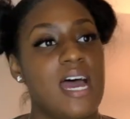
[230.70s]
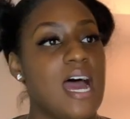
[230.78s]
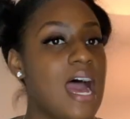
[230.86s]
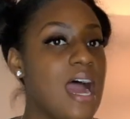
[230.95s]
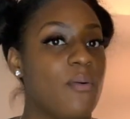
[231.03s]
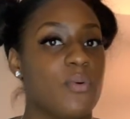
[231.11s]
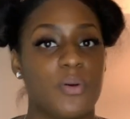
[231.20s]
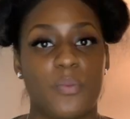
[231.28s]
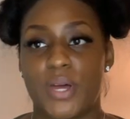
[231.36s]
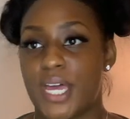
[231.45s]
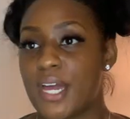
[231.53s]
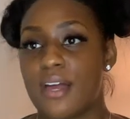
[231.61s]
I want to
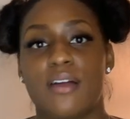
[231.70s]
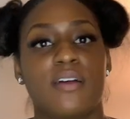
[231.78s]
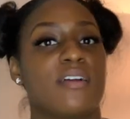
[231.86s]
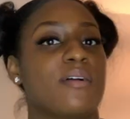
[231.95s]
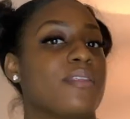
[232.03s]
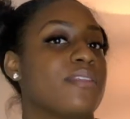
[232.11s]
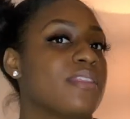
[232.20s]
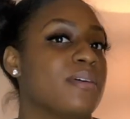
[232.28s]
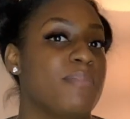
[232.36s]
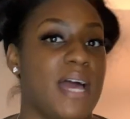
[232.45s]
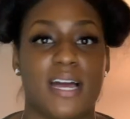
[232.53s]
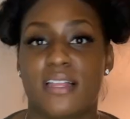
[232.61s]
wear the
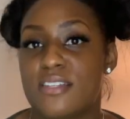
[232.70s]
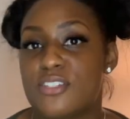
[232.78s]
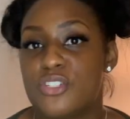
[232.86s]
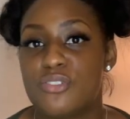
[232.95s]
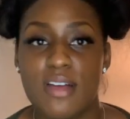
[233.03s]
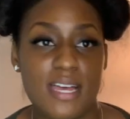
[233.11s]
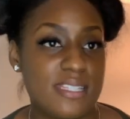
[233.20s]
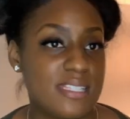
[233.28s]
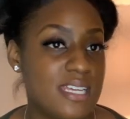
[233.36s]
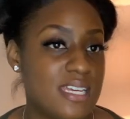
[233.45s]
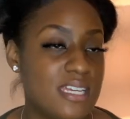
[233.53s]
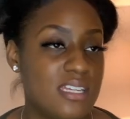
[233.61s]
backless
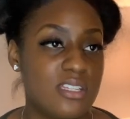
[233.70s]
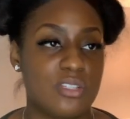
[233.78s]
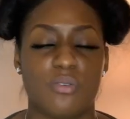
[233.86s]
dresses